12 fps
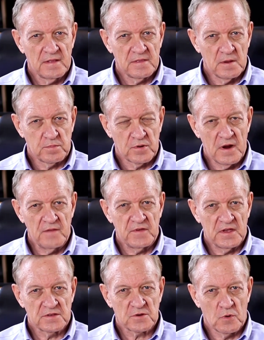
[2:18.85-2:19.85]
The
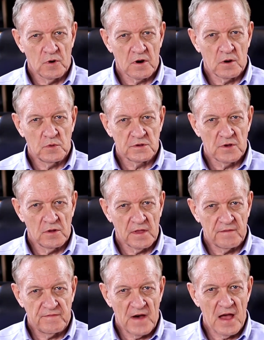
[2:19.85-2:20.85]
previous quarter was
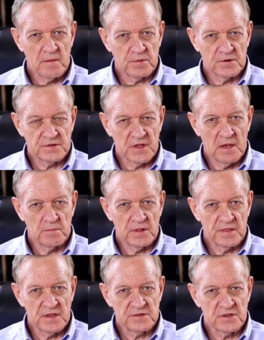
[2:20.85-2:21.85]
only 5%,
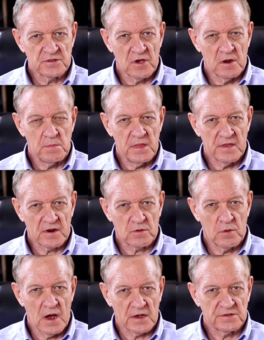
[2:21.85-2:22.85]
but this is going to be the
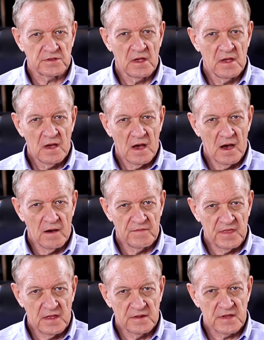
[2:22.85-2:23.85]
crux of
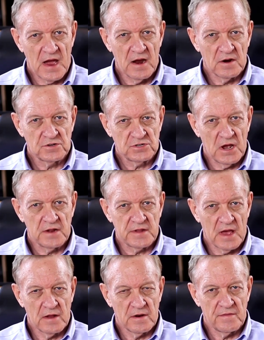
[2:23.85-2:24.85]
the entire
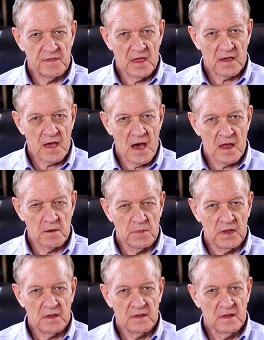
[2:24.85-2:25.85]
shutdown of the
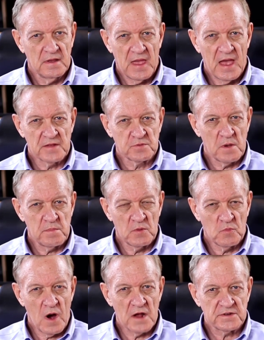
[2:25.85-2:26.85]
economy. As we've been
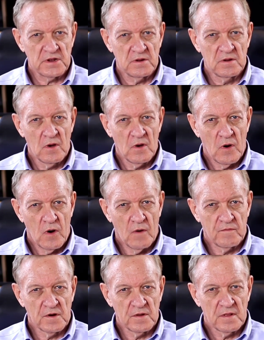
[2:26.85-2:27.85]
watching
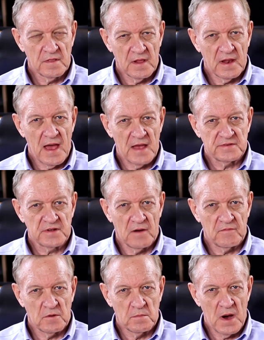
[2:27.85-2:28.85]
over the last
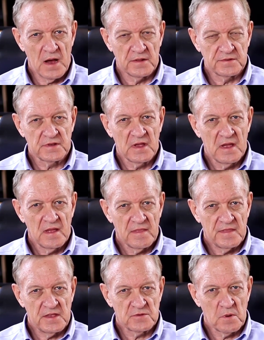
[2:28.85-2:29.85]
several months,
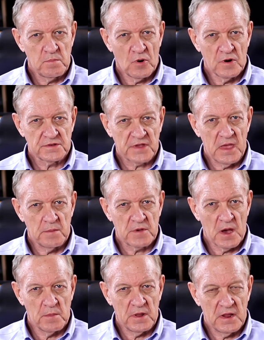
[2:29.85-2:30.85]
these reports keep
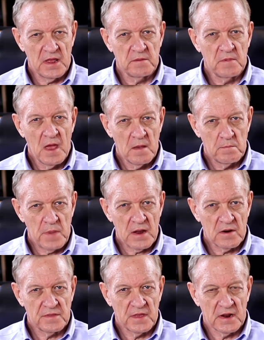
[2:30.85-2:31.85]
coming in
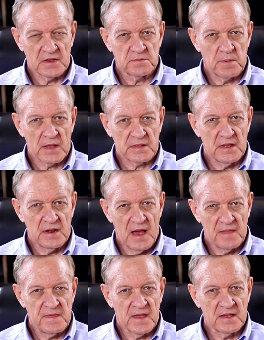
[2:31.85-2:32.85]
better than expected. I
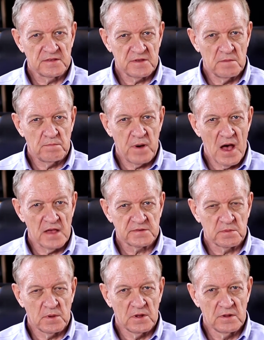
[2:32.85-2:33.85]
think it's
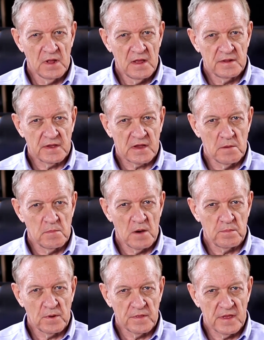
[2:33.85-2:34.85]
impossible to come
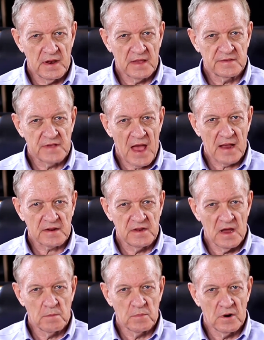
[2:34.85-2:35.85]
up with an exact
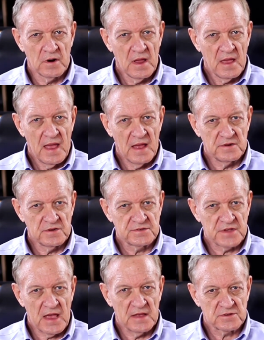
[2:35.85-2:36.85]
number and just
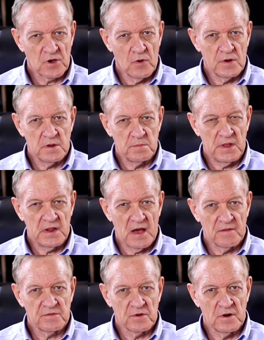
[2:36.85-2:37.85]
say it's going to be
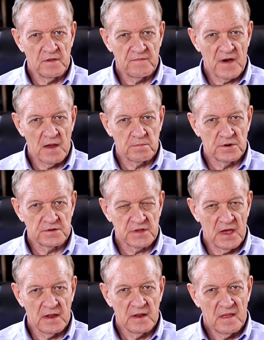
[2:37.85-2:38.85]
down
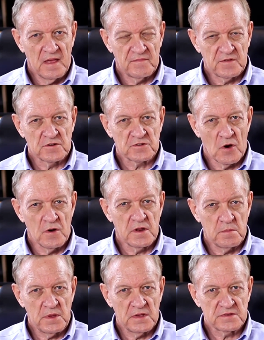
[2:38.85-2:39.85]
35%. If there's going
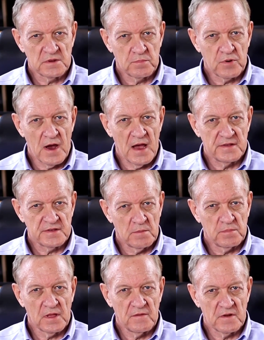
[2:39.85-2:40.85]
to be a surprise, I
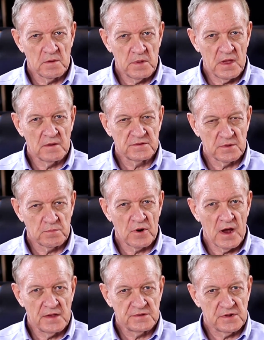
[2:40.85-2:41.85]
believe it'll be a
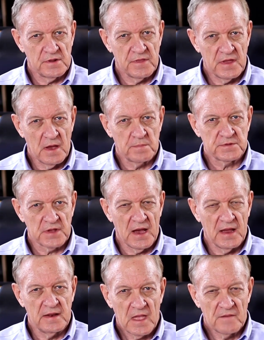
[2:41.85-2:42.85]
surprise to the
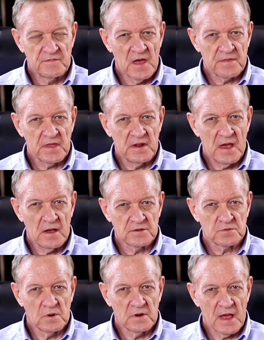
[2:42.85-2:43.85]
upside. If nothing
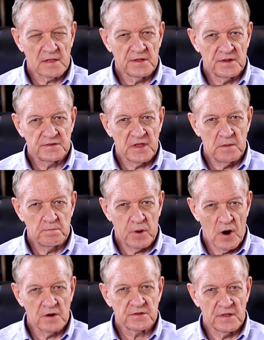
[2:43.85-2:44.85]
else, we're likely to see
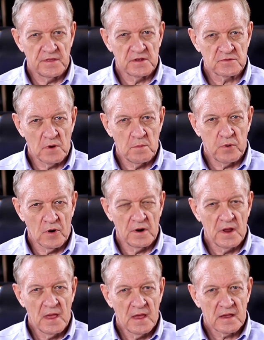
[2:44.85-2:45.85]
parts of this
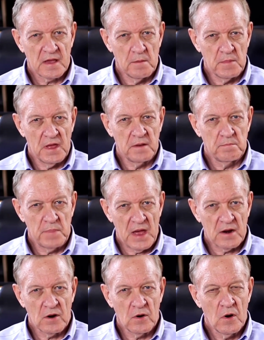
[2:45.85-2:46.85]
report come in
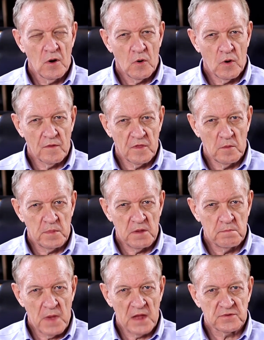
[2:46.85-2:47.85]
better, or there'll be
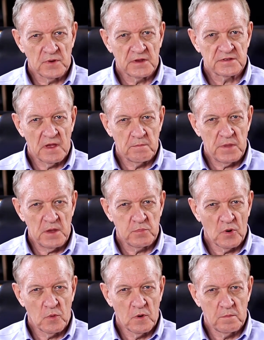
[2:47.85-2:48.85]
metrics that
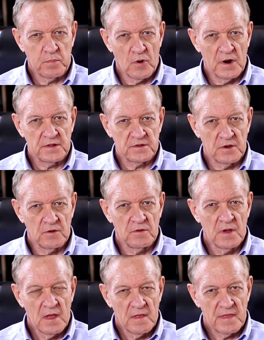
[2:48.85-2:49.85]
people will point to
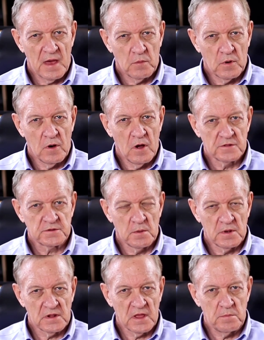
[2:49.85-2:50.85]
that will
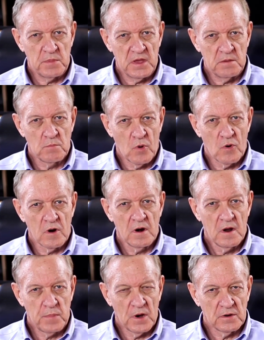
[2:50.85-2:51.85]
ultimately be more
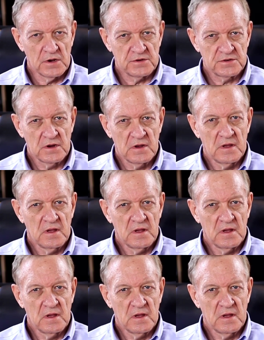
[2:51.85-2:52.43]
bullish.